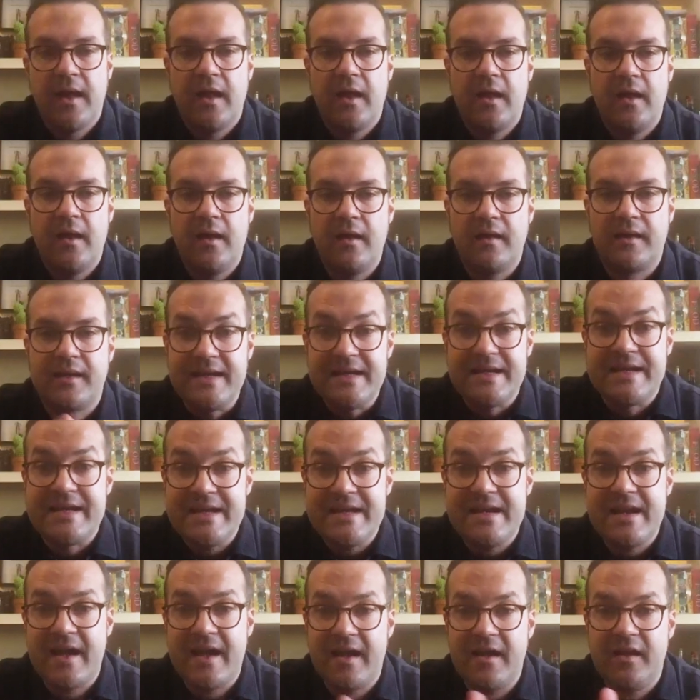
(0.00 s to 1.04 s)
uh,
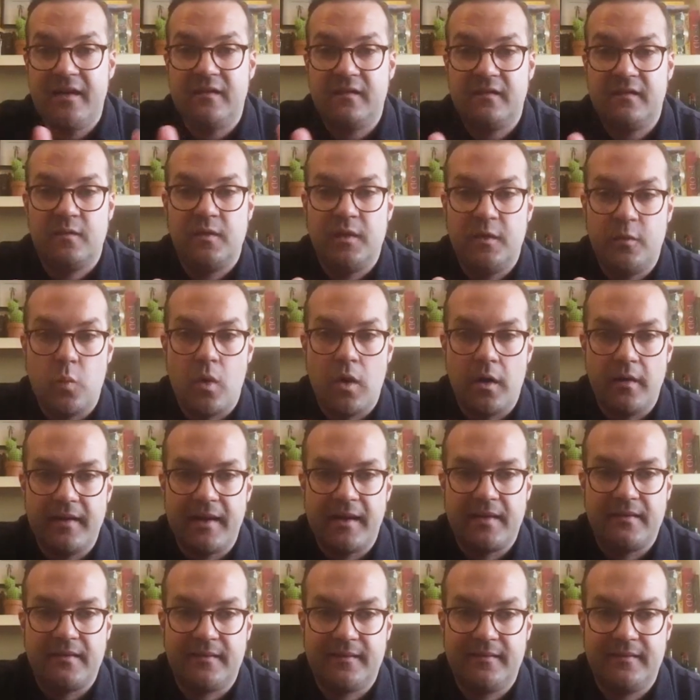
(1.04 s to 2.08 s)
Quinquina is the one
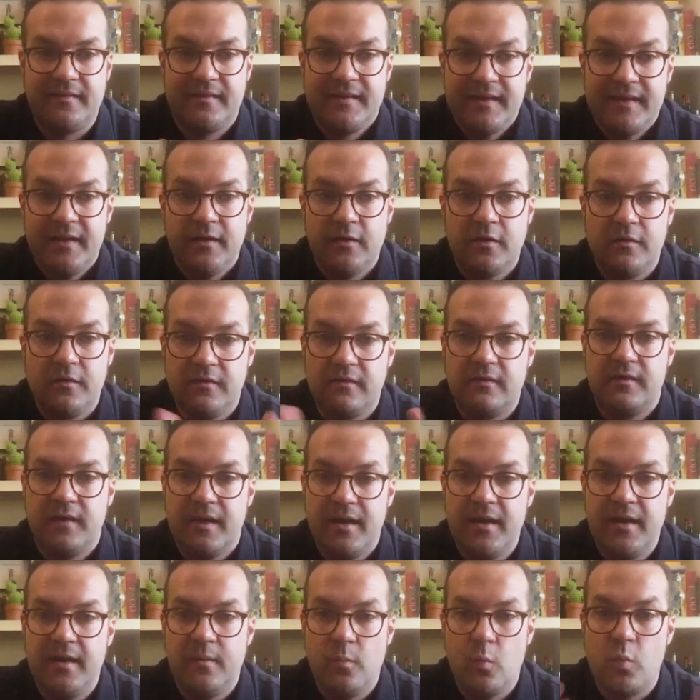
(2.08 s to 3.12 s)
that still could
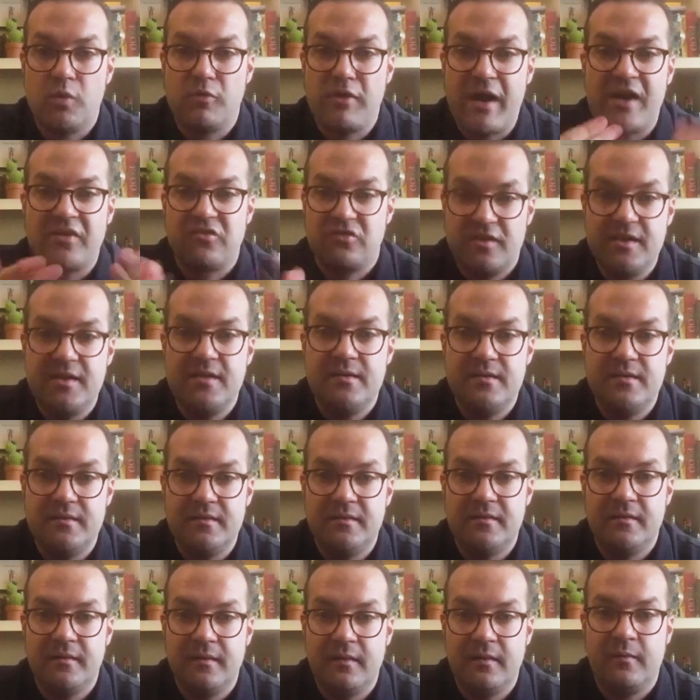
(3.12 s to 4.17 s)
say we're actually
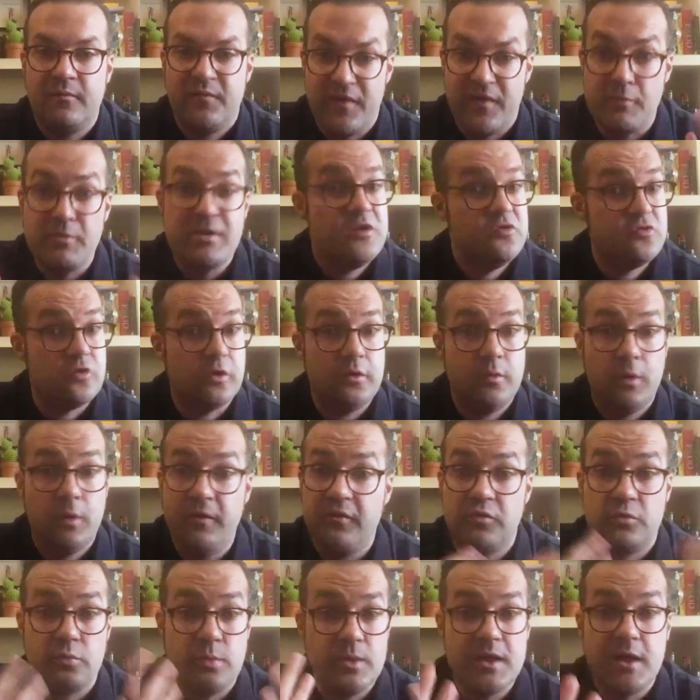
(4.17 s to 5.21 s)
very enjoyable,
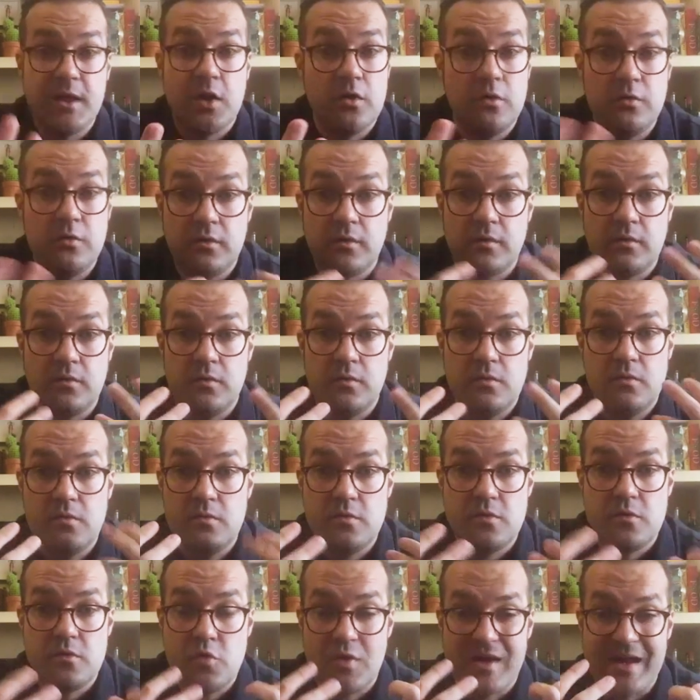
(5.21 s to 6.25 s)
it's really good, you, you,
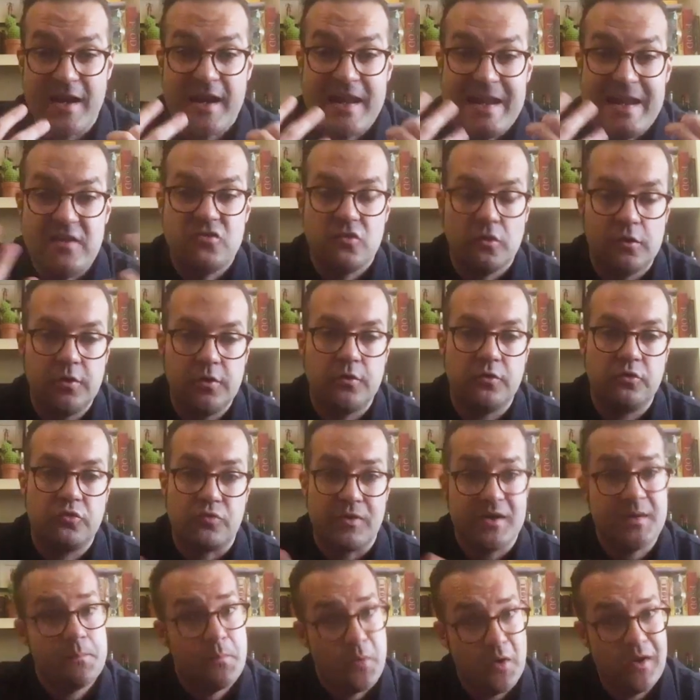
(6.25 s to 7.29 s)
you can enjoy those
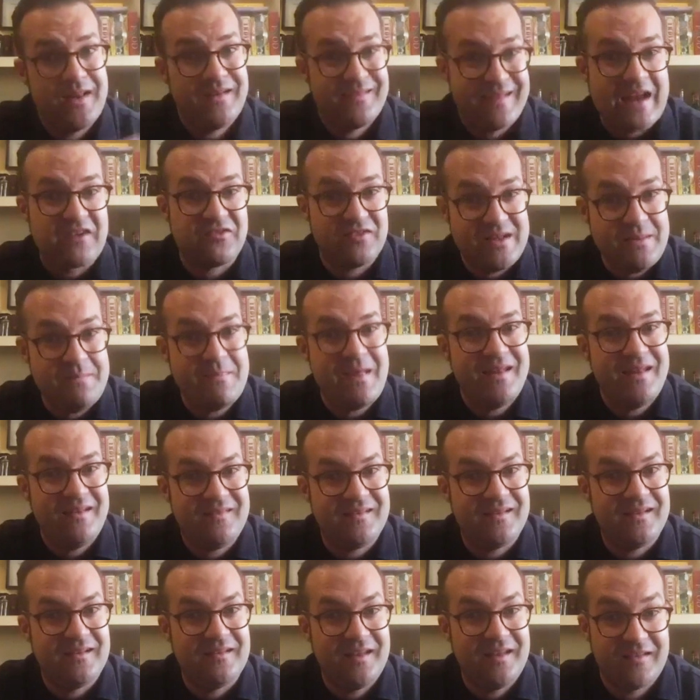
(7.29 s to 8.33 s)
drinks, but it's actually
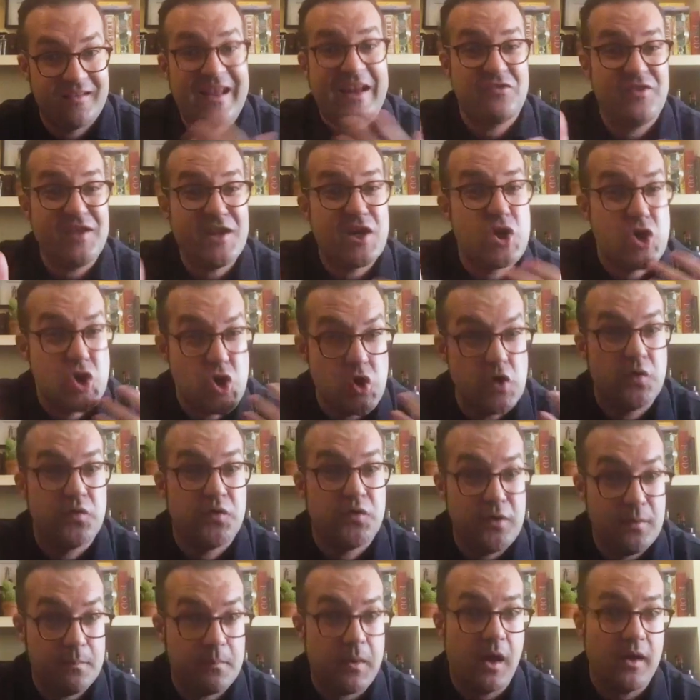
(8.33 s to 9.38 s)
medicine, it's actually good for
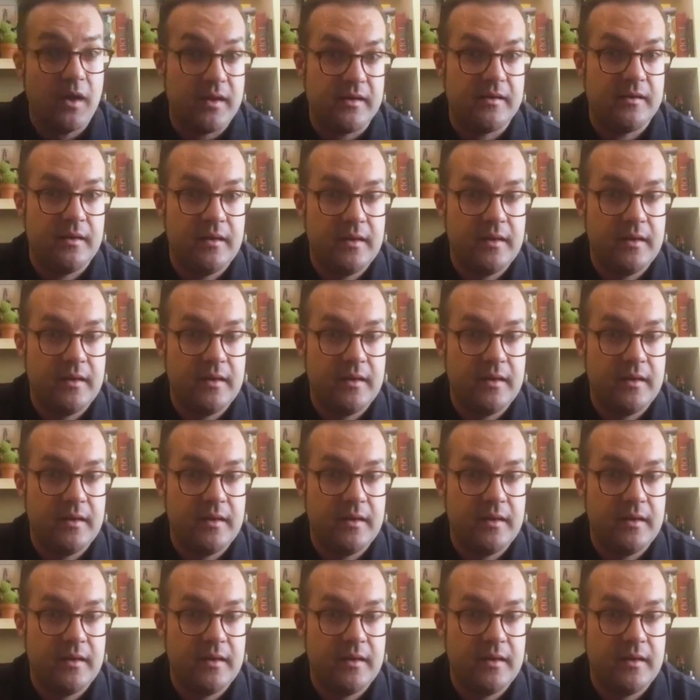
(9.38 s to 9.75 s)
your body,